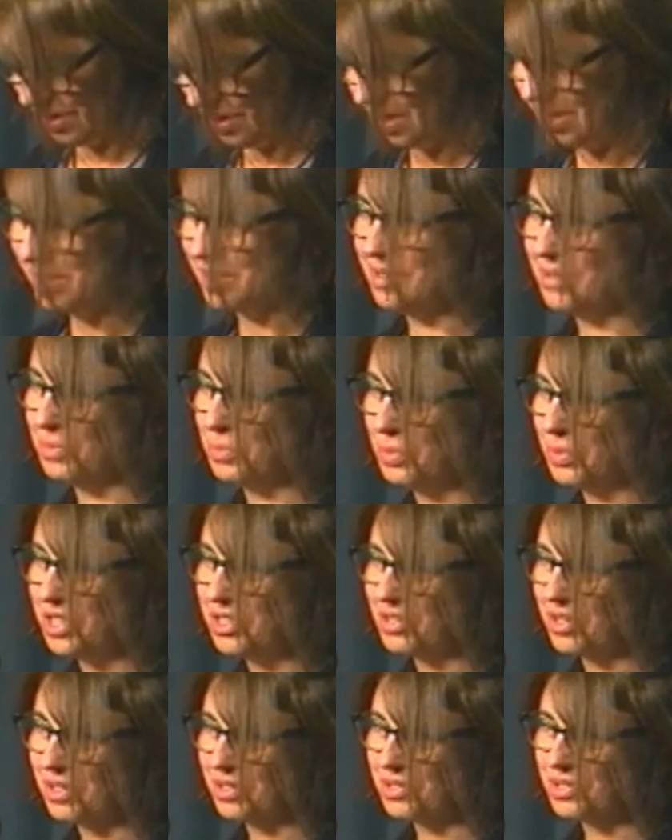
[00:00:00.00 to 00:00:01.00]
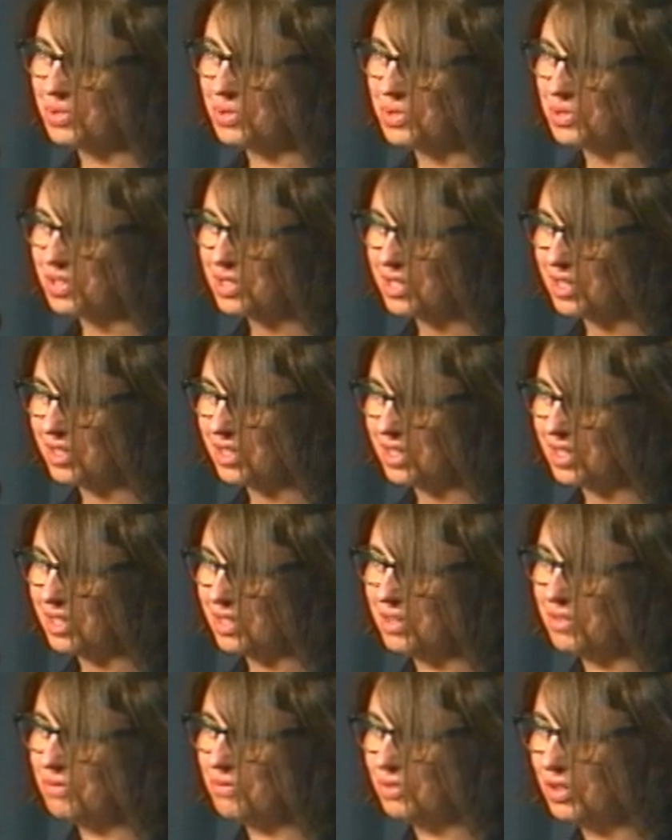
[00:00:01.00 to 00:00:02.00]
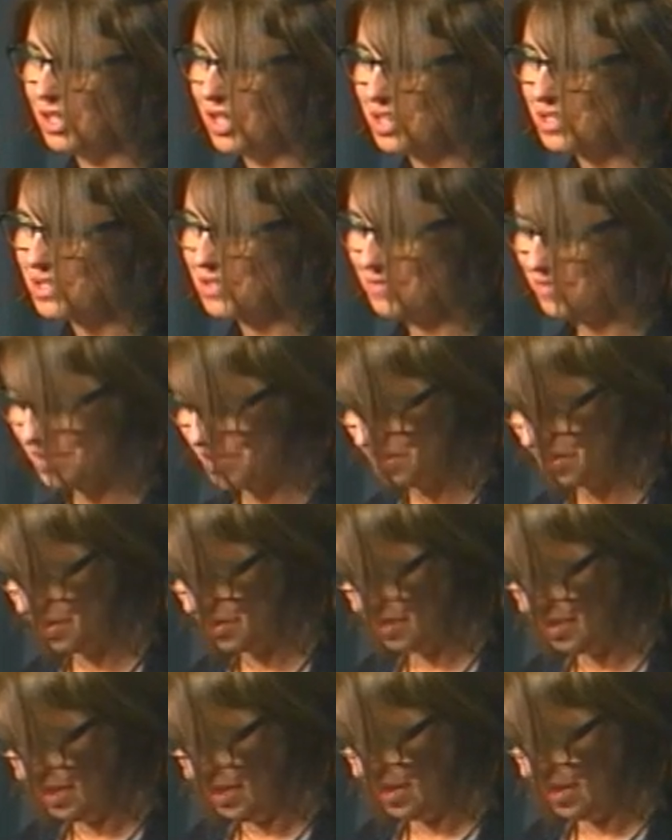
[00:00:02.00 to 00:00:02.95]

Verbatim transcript: and went on to study philosophy